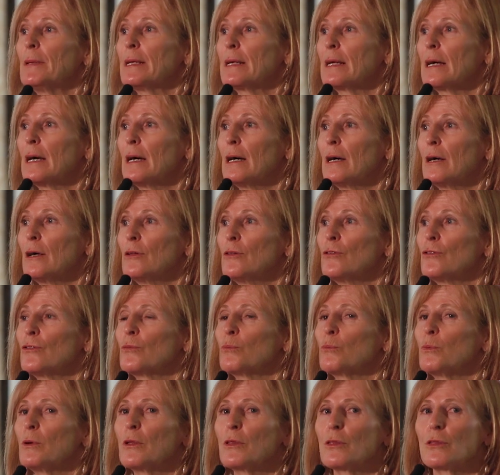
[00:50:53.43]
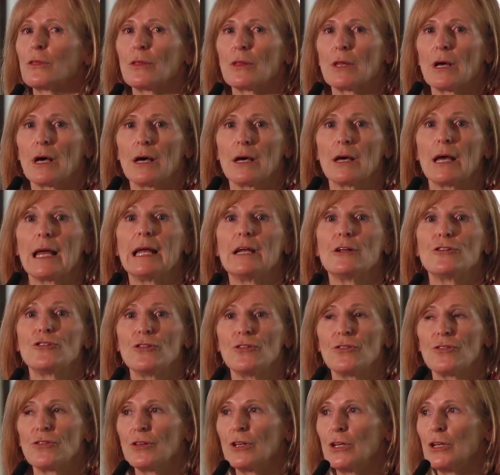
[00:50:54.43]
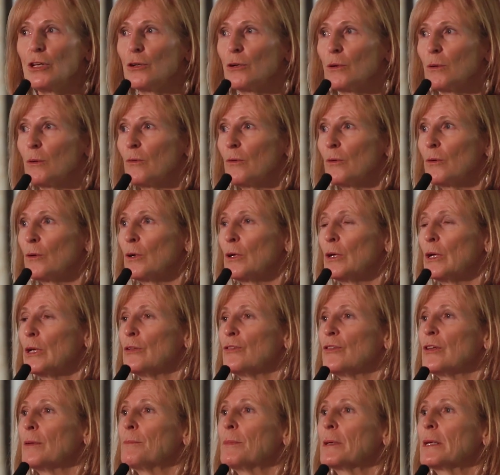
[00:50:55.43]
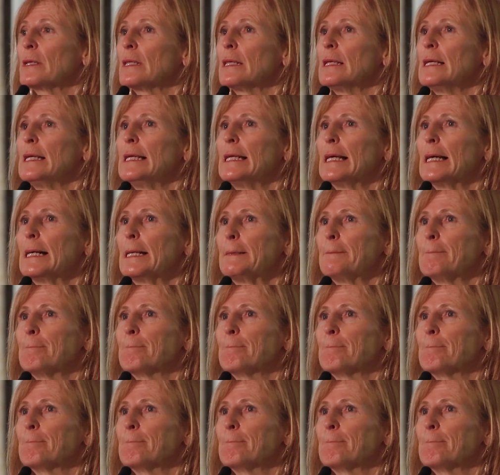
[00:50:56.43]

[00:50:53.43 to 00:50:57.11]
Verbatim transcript: because with agency you'll typically